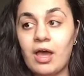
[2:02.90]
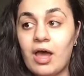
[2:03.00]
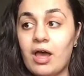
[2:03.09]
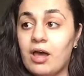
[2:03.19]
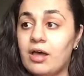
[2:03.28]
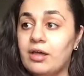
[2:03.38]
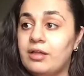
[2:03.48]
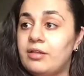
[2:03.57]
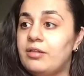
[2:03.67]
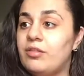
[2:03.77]

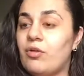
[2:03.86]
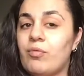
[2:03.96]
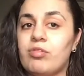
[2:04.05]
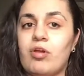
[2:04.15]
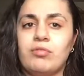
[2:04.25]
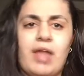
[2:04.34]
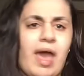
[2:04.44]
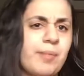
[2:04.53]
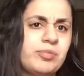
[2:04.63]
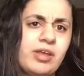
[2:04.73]
There was no
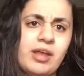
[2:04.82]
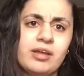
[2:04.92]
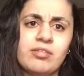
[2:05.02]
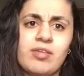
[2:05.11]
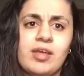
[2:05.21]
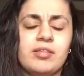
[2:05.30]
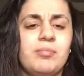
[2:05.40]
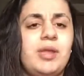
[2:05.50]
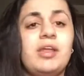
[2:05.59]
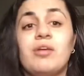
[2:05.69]
lap dance. Like the
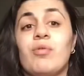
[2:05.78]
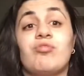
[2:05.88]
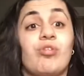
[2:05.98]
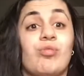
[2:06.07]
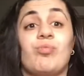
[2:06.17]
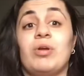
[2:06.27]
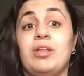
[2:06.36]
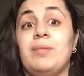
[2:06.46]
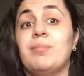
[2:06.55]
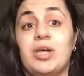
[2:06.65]
media was just
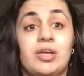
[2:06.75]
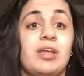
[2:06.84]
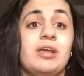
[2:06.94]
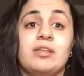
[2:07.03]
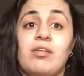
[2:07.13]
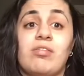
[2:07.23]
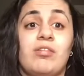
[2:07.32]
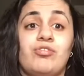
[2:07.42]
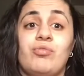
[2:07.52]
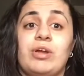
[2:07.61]
really milking this
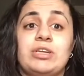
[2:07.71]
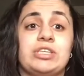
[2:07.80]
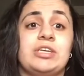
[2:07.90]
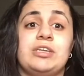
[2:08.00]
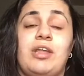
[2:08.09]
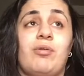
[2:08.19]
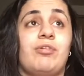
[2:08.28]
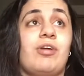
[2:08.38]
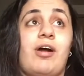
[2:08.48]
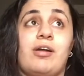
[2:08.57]
situation. They
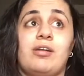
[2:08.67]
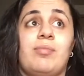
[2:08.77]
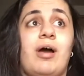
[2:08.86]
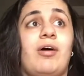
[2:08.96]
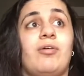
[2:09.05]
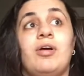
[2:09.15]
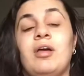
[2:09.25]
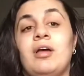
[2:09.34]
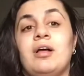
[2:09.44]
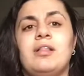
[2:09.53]
were talking about
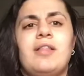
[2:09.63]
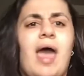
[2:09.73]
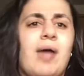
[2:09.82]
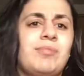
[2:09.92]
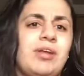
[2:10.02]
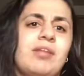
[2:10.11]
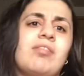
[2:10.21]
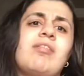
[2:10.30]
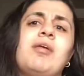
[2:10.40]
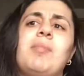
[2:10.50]
lap
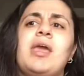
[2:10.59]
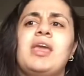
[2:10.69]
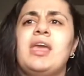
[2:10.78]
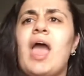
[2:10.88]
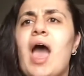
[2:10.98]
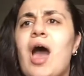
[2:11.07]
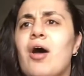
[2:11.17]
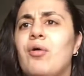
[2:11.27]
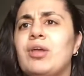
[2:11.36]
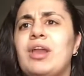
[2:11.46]
dancing, making
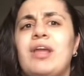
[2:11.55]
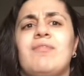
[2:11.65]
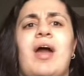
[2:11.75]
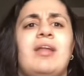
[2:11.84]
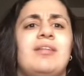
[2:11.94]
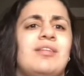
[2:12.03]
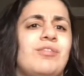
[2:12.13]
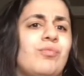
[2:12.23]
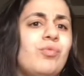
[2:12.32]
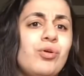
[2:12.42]
out, getting invited to
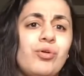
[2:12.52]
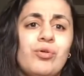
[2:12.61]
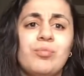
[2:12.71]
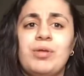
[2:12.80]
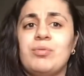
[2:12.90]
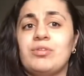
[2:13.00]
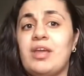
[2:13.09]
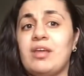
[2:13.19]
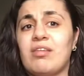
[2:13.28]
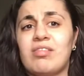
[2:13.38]
the room, people
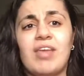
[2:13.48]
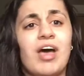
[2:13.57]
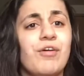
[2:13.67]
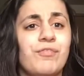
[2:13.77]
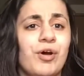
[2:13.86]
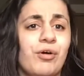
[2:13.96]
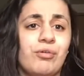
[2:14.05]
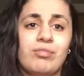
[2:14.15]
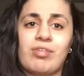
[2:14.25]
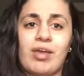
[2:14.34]
taking cell
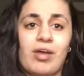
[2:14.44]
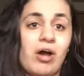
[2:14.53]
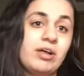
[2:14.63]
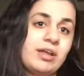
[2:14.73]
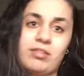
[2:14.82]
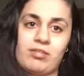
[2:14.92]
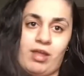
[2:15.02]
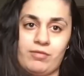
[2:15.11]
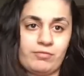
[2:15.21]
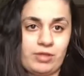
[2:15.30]
phones, like all that
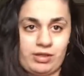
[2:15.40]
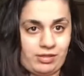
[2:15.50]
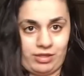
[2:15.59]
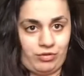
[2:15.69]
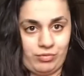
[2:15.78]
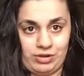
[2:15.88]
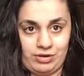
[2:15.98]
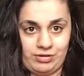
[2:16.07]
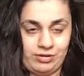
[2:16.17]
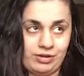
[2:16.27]
stuff like that you
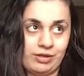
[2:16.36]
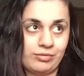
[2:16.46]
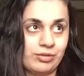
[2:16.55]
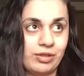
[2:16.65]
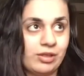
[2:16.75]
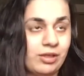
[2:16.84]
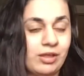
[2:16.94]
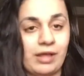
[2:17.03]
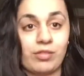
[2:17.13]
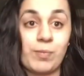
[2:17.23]
would, you know,
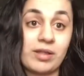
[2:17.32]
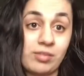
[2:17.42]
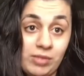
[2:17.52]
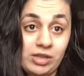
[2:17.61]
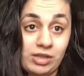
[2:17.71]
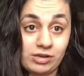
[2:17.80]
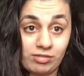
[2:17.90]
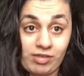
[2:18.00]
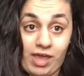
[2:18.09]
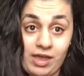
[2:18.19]
expect the media to
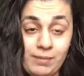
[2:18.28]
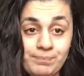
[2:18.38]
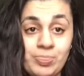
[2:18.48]
say.